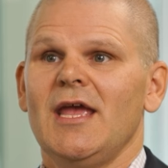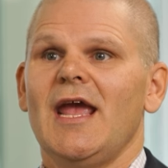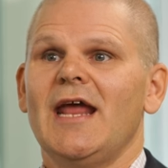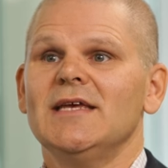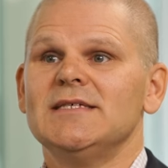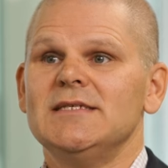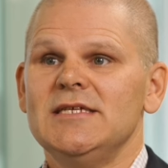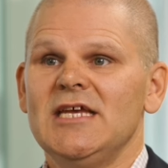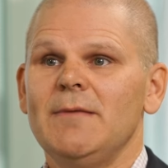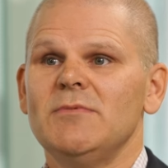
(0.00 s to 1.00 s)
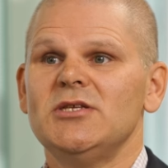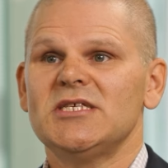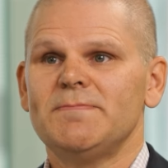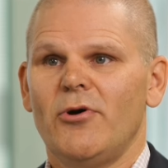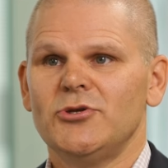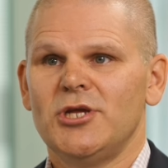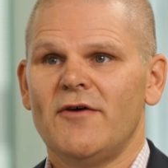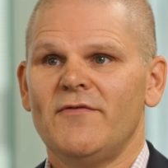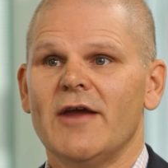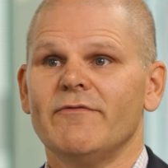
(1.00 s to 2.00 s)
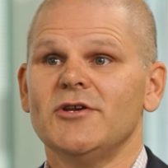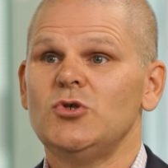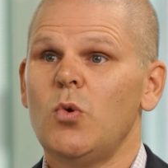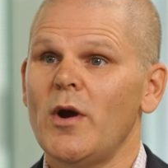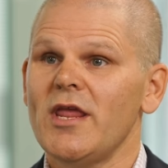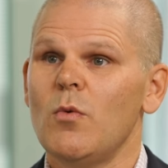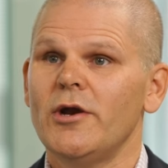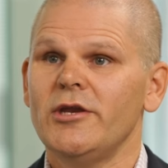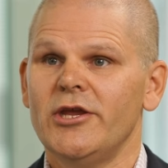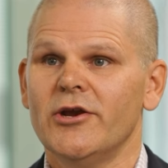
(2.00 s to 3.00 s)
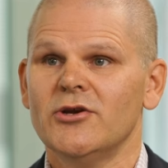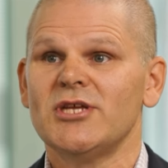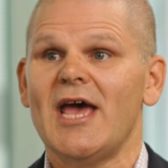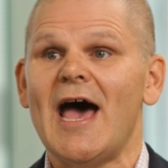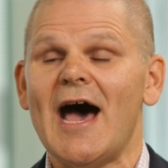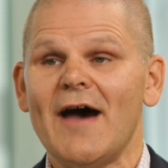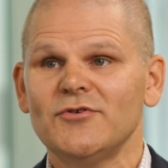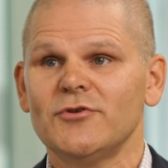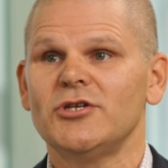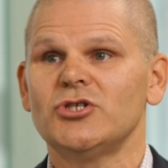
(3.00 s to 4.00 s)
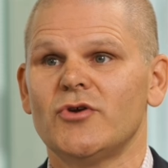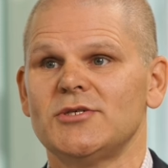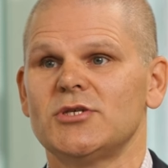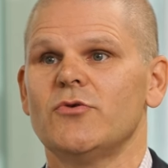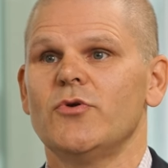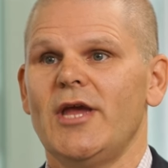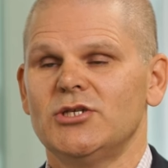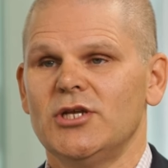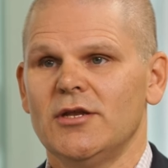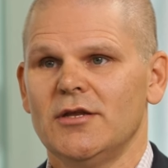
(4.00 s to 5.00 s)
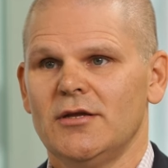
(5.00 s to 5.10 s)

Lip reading: and is deemed disposed of every 21 years after the trust's creation.